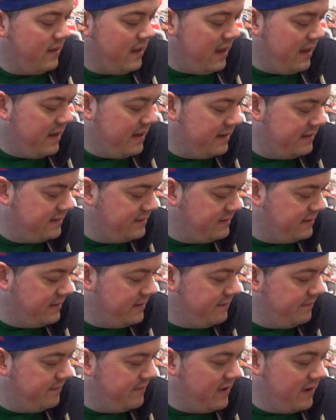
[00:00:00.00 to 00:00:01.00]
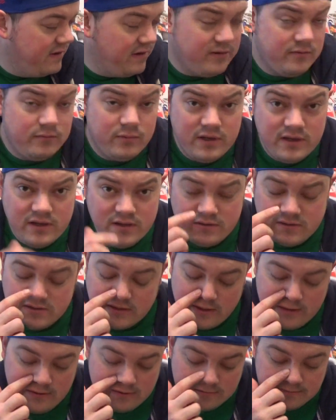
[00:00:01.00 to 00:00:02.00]
And another Wii U
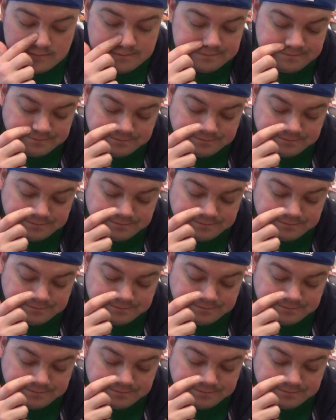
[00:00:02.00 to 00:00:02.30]
title.